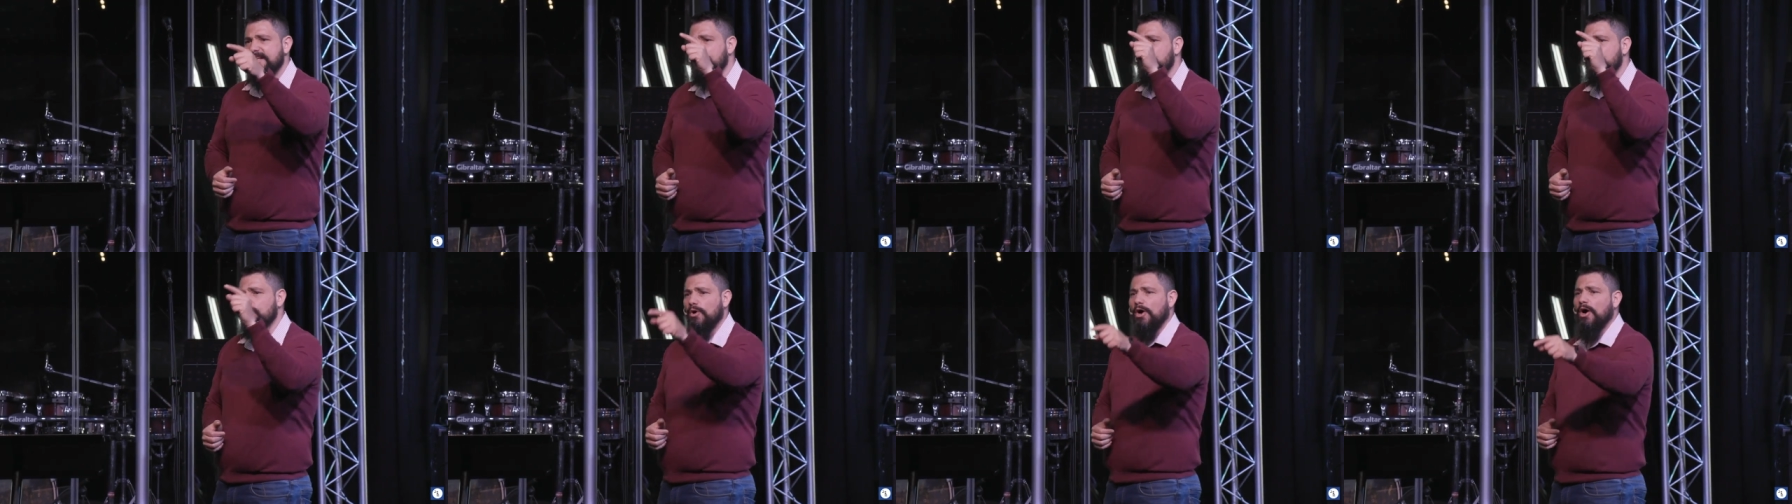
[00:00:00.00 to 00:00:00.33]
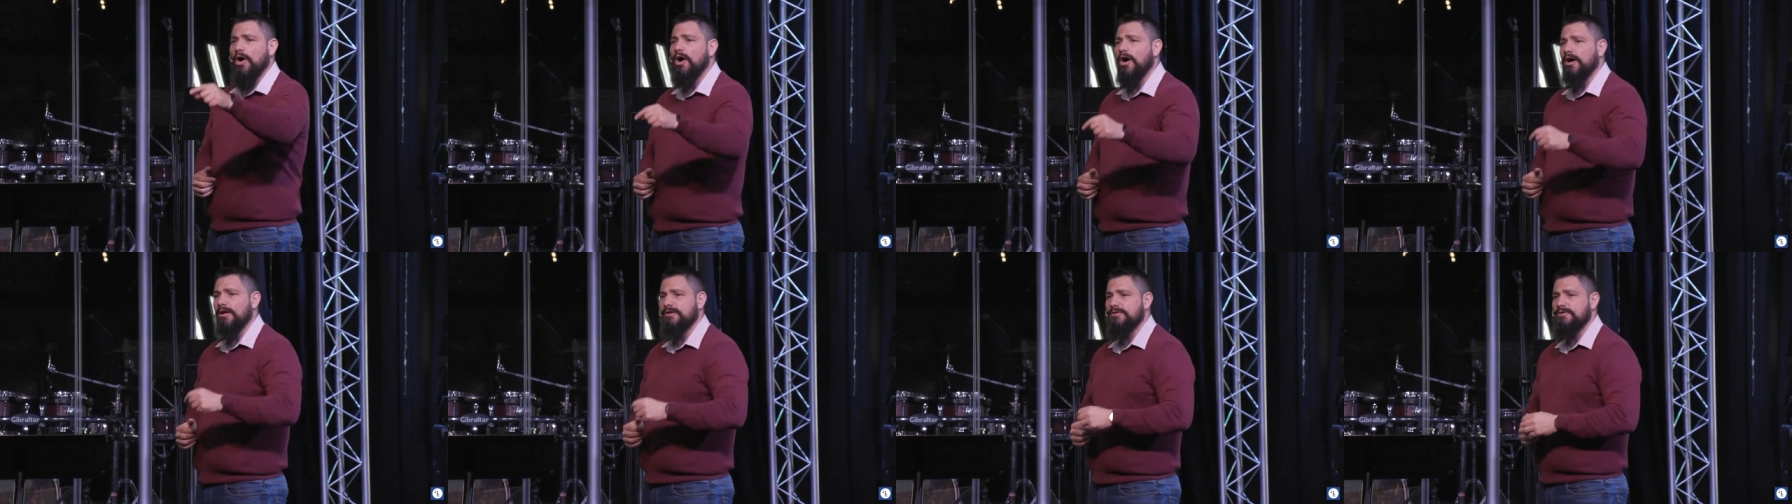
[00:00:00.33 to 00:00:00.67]
it to
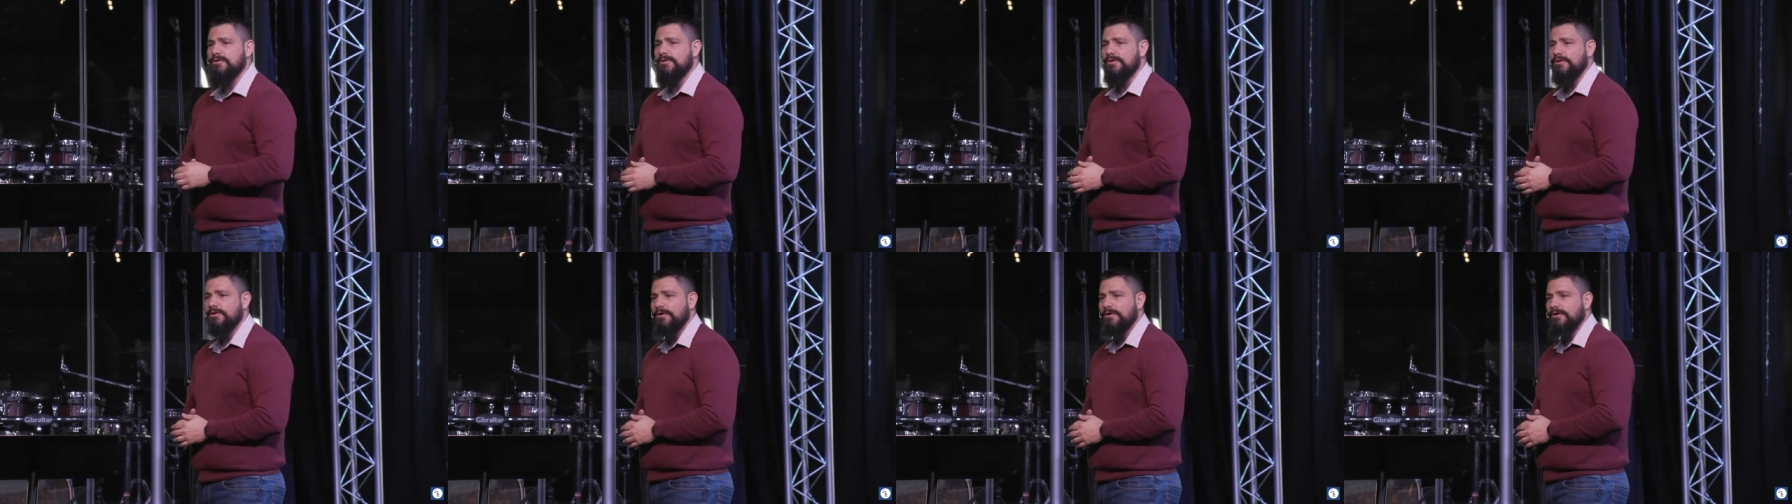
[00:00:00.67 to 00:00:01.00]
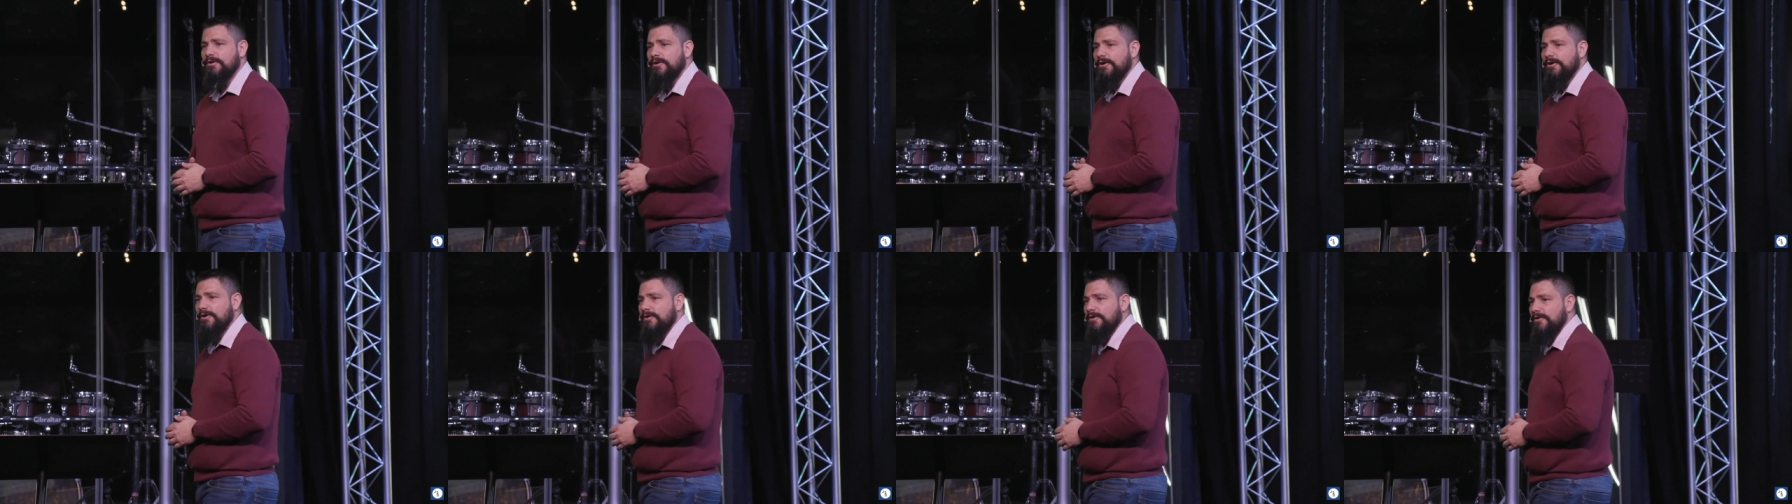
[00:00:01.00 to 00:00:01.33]
heart
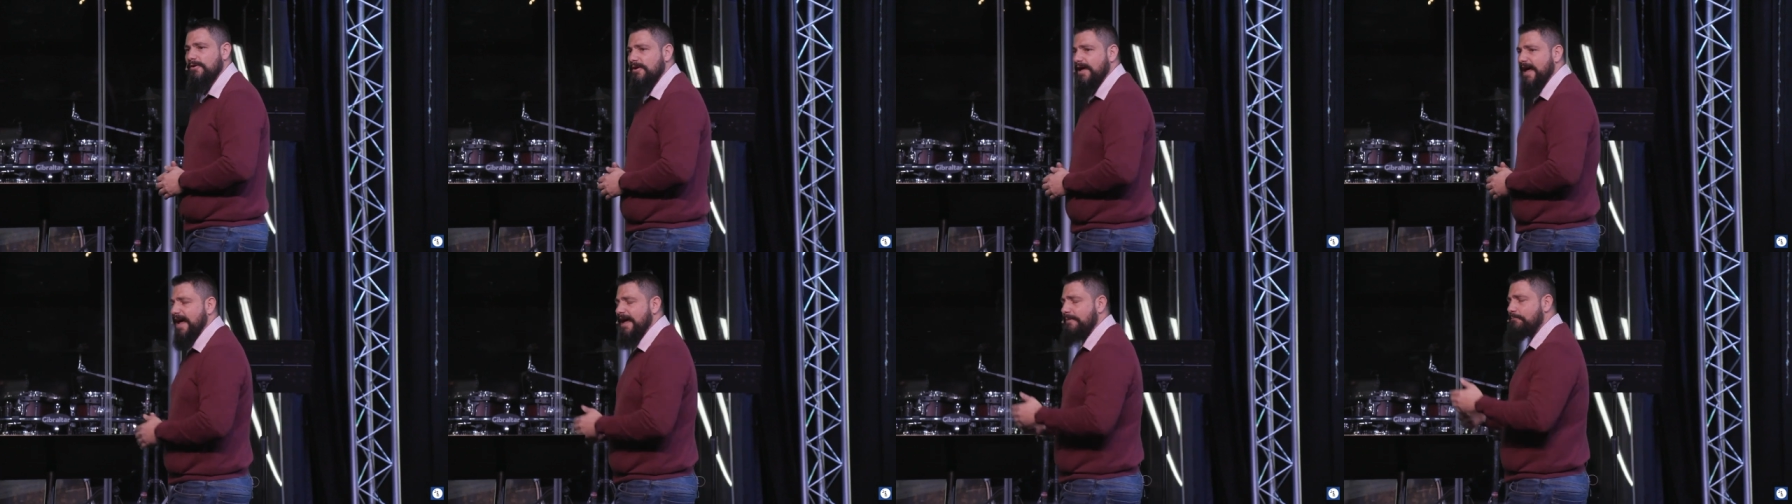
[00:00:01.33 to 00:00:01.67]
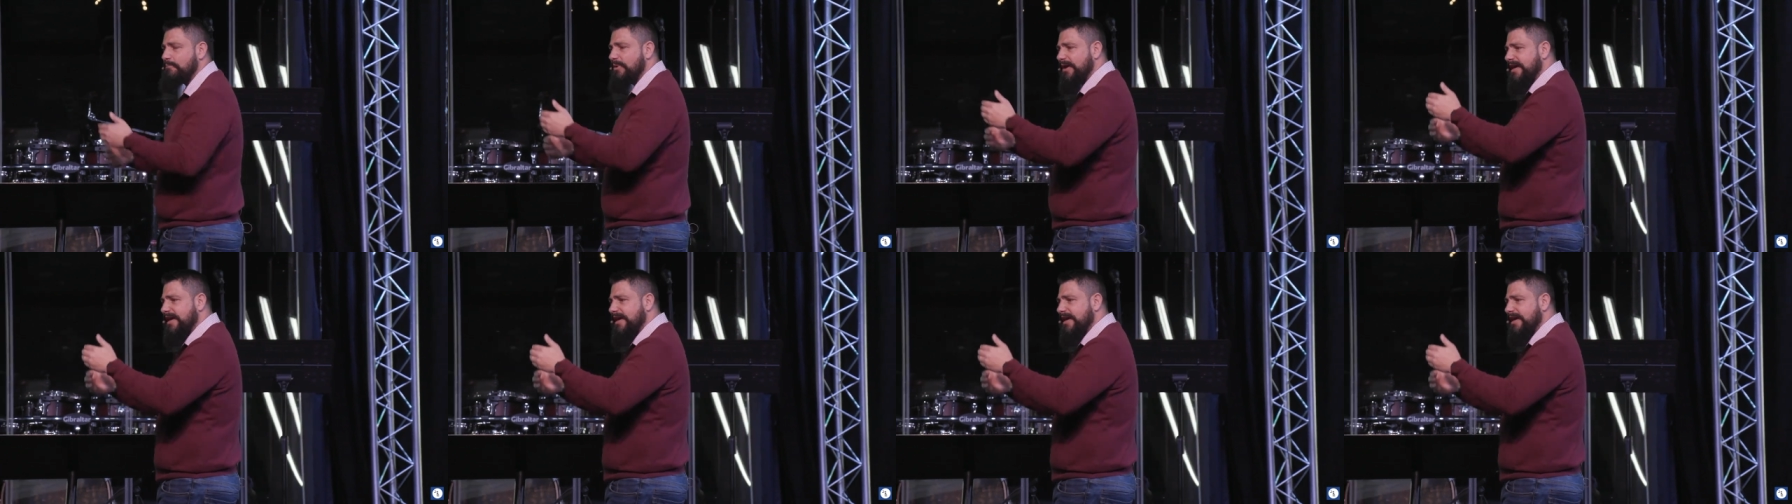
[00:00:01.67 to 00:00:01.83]
and